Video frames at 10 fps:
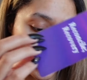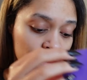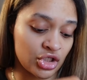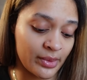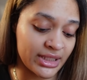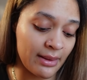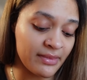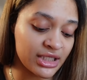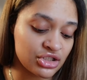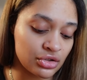So when they
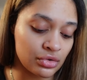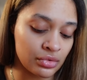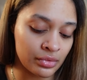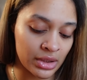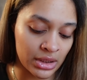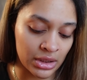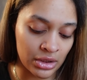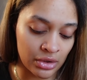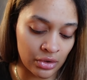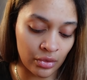meet you
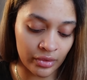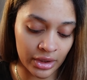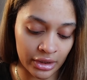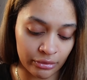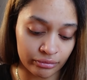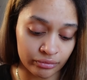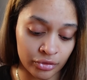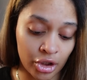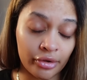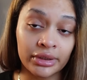or
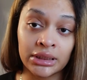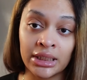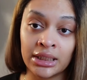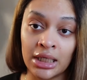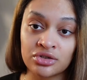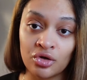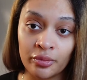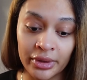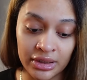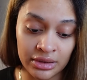currently in
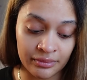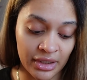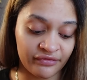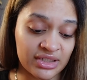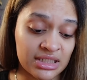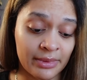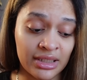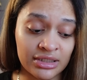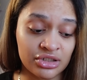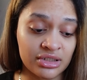October, if this is somebody
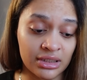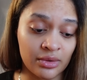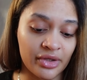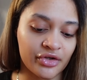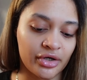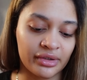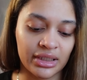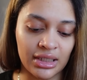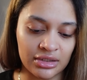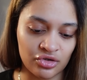that you're dealing with
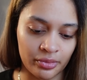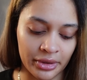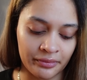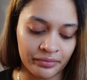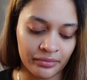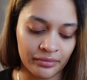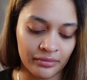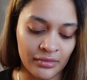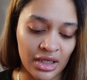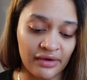currently in October,
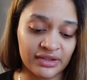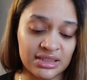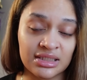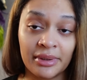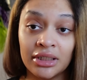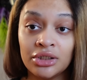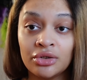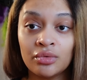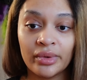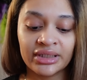if this is somebody
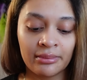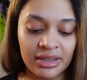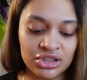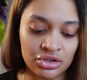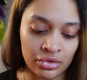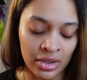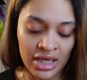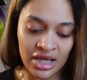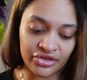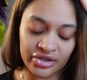new, when they meet you,
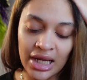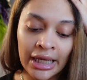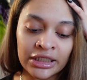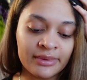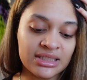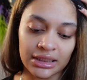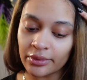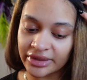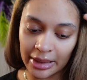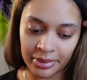they're not going to be dealing
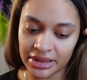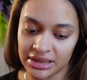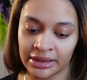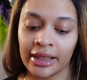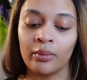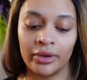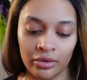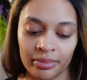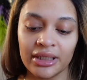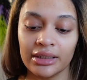with that person. They
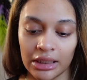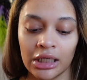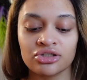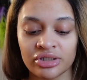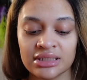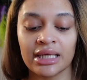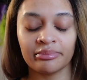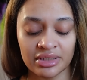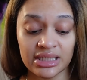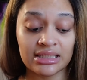will be
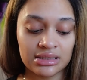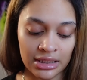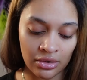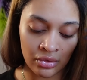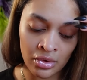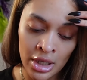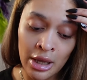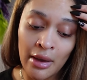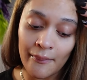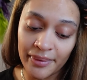110% single.
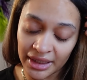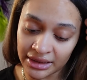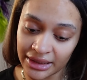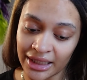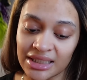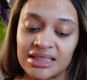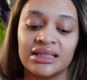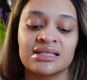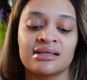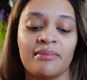But like I said,
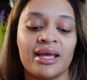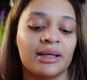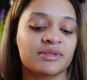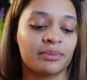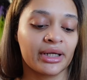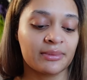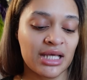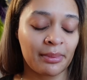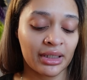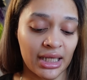this is a makeup to breakup
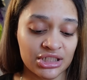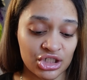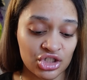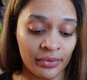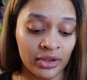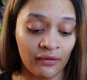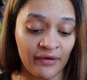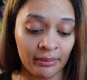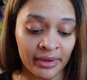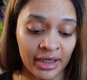type of connection. So in
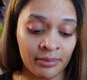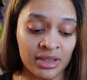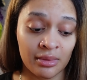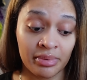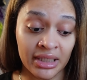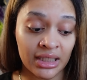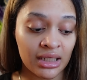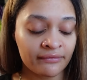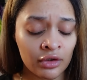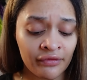November, it could be the
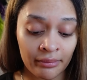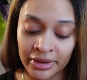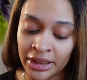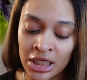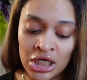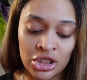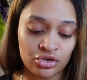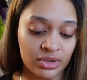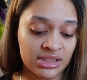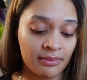beginning of November,
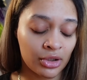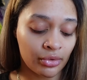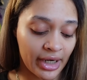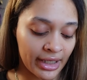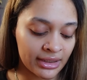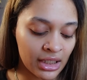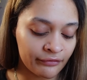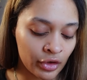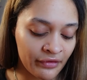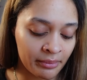towards the middle or ending of
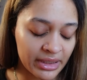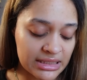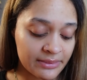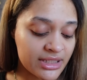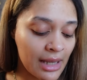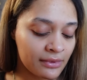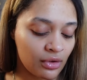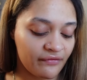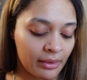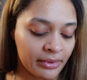November. Sometime in
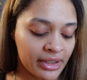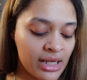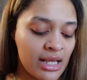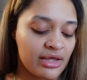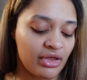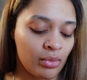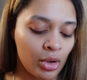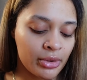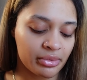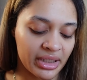November, they
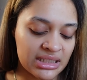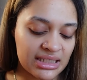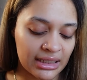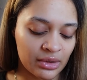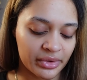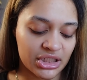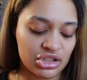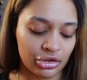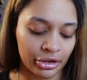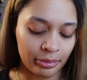will be reconciling with this
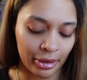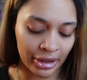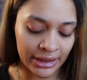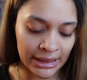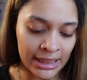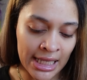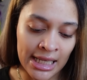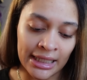third party.